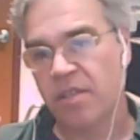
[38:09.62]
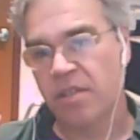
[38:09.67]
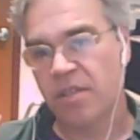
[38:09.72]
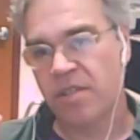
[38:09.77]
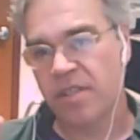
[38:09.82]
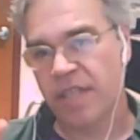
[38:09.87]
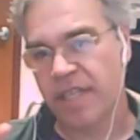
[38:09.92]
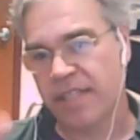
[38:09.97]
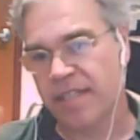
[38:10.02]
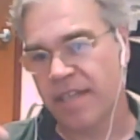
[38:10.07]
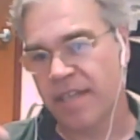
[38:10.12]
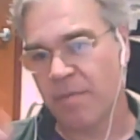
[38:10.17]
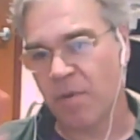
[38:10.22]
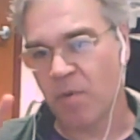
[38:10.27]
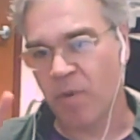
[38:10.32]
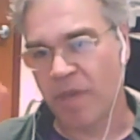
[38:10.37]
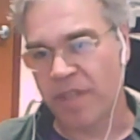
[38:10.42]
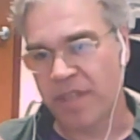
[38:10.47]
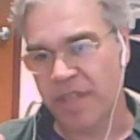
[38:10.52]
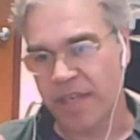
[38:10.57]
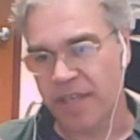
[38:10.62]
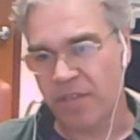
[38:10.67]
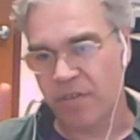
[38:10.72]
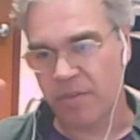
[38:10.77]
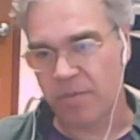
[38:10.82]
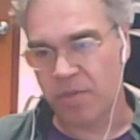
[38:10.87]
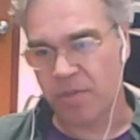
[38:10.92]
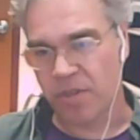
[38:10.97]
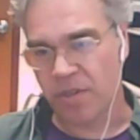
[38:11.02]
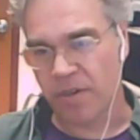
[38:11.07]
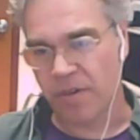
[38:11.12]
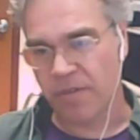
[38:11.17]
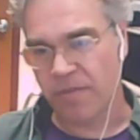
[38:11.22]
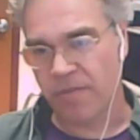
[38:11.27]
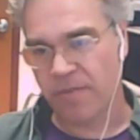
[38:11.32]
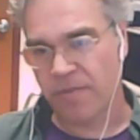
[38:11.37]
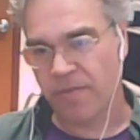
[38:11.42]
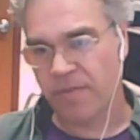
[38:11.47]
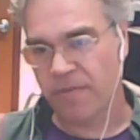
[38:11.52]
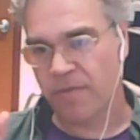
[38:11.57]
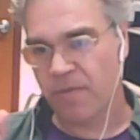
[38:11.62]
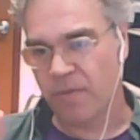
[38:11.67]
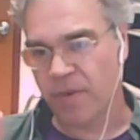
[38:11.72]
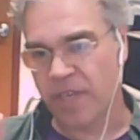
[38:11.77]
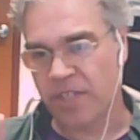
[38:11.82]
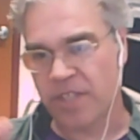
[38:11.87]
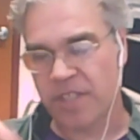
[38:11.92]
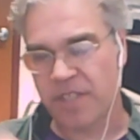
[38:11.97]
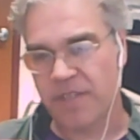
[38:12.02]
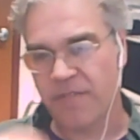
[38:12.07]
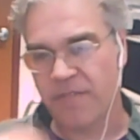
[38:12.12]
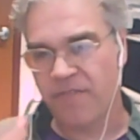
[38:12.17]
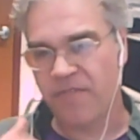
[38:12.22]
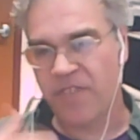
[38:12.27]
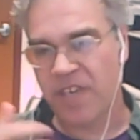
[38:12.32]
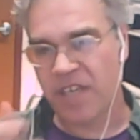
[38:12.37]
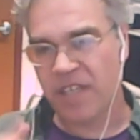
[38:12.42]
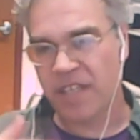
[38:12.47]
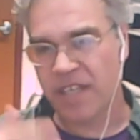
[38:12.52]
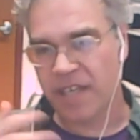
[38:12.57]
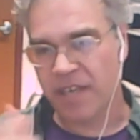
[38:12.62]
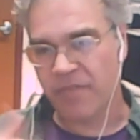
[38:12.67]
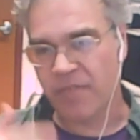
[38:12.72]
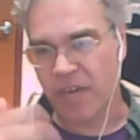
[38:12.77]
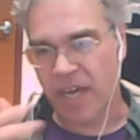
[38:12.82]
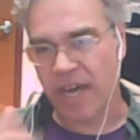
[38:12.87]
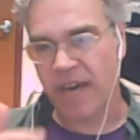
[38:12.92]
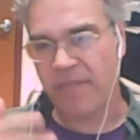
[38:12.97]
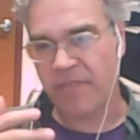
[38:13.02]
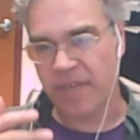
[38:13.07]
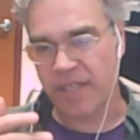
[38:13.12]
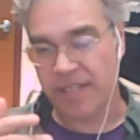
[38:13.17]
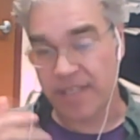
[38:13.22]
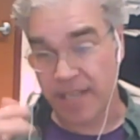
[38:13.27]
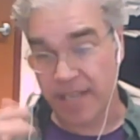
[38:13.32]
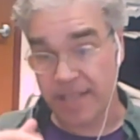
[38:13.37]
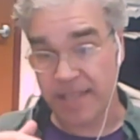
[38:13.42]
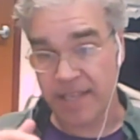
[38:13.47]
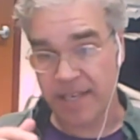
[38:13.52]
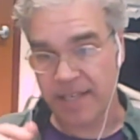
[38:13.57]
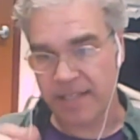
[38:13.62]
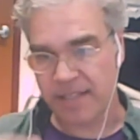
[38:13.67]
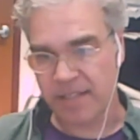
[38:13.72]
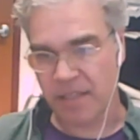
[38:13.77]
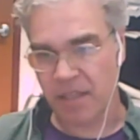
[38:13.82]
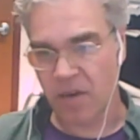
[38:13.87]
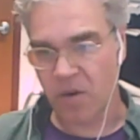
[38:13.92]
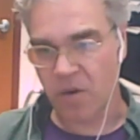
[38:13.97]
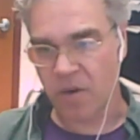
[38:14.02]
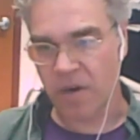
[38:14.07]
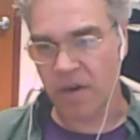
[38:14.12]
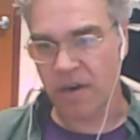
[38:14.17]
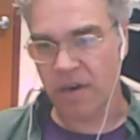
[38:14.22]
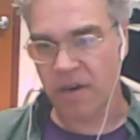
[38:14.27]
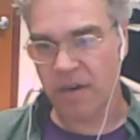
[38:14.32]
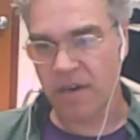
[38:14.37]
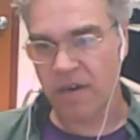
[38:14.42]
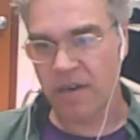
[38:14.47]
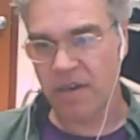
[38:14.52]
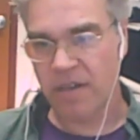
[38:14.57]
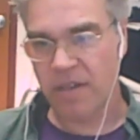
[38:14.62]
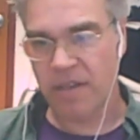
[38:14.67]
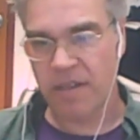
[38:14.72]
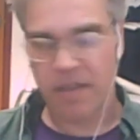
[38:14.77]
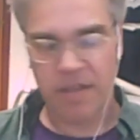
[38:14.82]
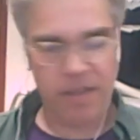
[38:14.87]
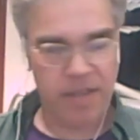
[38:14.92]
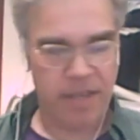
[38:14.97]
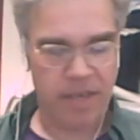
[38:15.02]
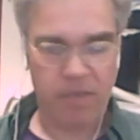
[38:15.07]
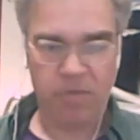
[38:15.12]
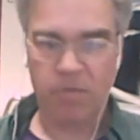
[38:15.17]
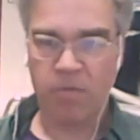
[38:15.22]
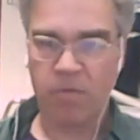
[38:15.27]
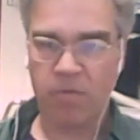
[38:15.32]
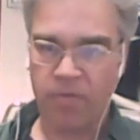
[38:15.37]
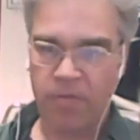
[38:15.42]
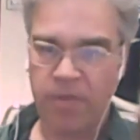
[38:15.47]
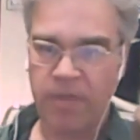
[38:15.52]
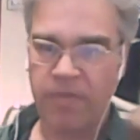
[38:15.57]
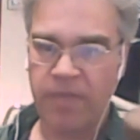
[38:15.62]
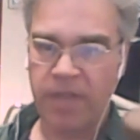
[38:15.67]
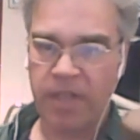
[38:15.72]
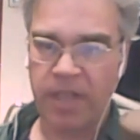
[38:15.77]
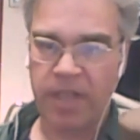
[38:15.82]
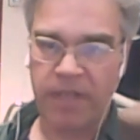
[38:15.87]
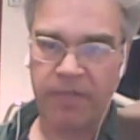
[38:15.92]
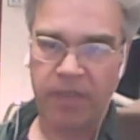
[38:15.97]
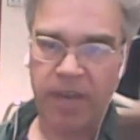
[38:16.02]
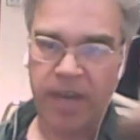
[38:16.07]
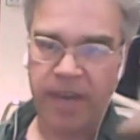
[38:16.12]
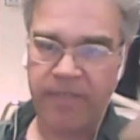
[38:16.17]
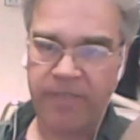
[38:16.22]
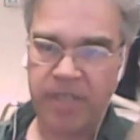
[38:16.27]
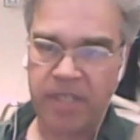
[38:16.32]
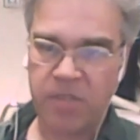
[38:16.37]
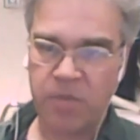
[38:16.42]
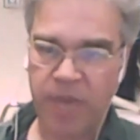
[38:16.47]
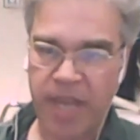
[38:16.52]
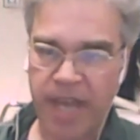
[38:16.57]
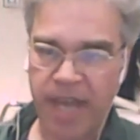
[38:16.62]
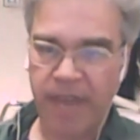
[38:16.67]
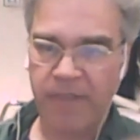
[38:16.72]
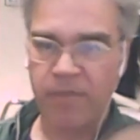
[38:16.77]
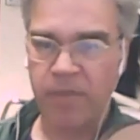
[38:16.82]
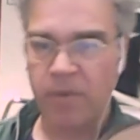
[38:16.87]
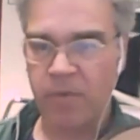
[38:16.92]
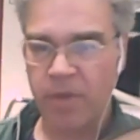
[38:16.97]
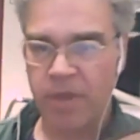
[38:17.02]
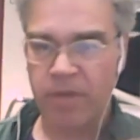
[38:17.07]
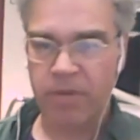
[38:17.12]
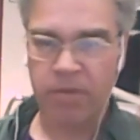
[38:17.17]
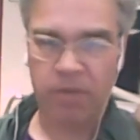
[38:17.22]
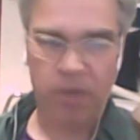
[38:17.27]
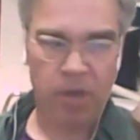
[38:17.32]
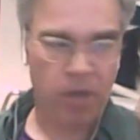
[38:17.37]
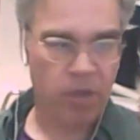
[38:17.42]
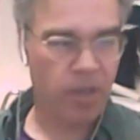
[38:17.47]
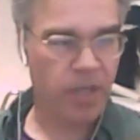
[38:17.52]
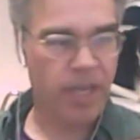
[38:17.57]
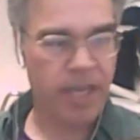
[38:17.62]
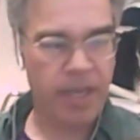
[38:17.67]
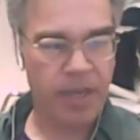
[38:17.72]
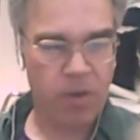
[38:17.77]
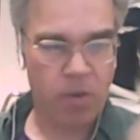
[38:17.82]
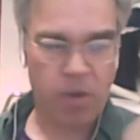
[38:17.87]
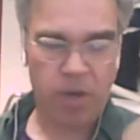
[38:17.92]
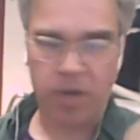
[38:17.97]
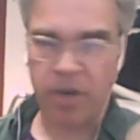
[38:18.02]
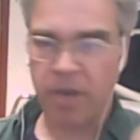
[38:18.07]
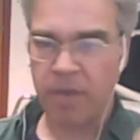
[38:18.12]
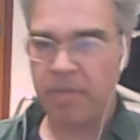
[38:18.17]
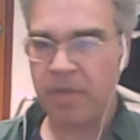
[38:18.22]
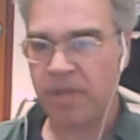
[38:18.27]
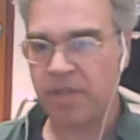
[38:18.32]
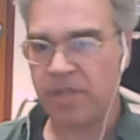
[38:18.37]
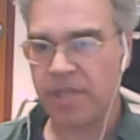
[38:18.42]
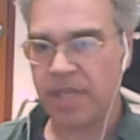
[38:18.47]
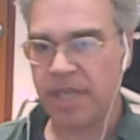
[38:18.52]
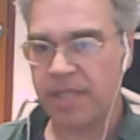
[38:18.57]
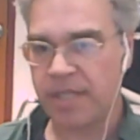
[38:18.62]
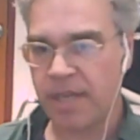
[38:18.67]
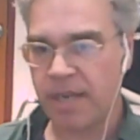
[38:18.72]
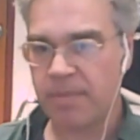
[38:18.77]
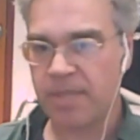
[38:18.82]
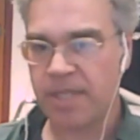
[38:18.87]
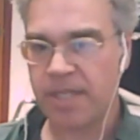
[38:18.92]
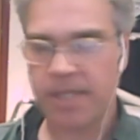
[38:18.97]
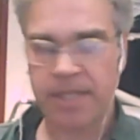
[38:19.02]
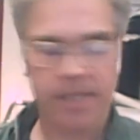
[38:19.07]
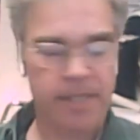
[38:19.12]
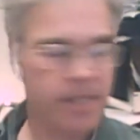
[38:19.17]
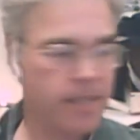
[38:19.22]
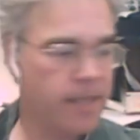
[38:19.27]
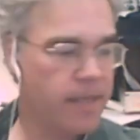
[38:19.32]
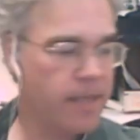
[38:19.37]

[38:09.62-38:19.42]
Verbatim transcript: So that's number one thing to observe right? Just the feeling of confidence, I think, is lower than the feeling of confidence we have when we are looking at ordinary middle sized objects.